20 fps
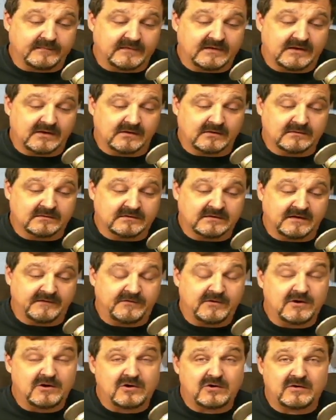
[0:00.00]
You know,
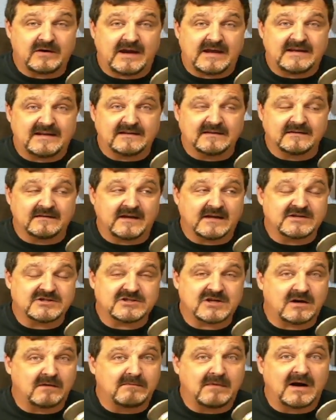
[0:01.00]
if you create it, they
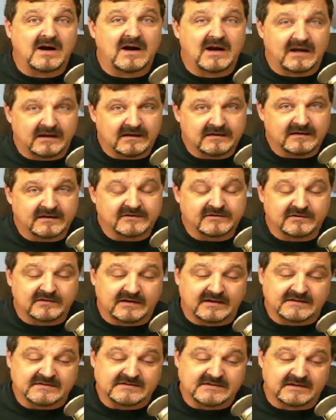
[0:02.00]
shall buy. That's what
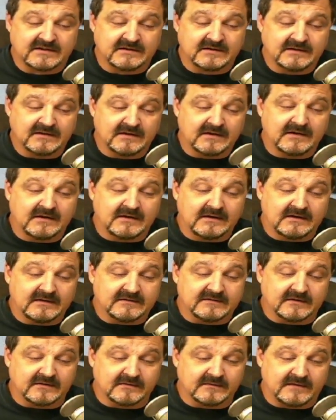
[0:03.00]
I said.
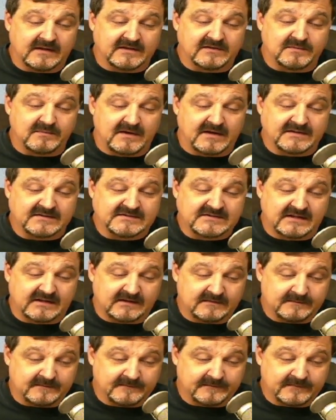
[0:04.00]
So, that's my
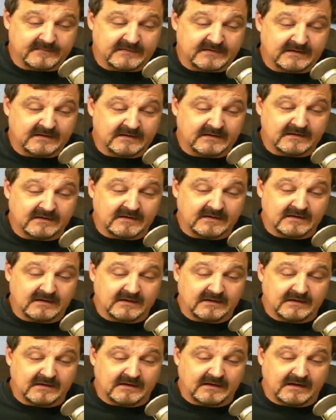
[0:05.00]
saying.
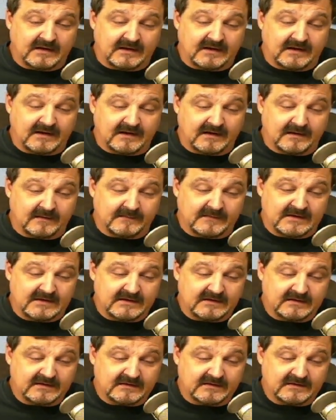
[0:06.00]
All
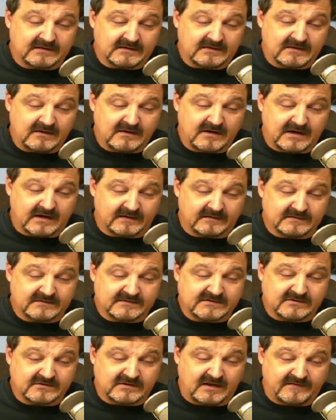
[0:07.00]
right,
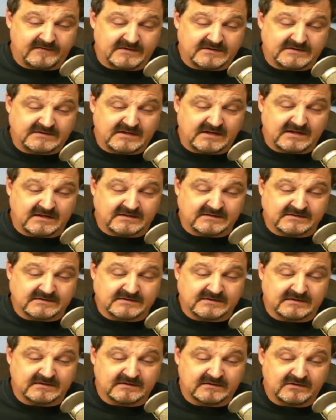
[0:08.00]
so Kevin
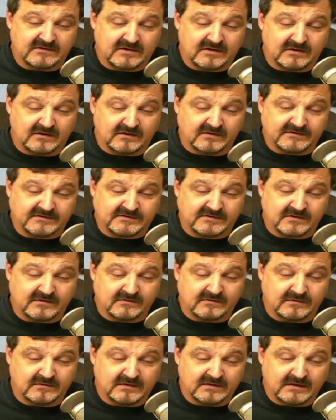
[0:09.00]
says you can
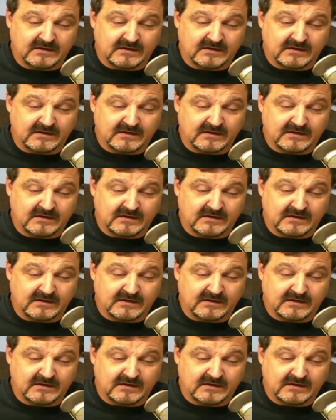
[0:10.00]
also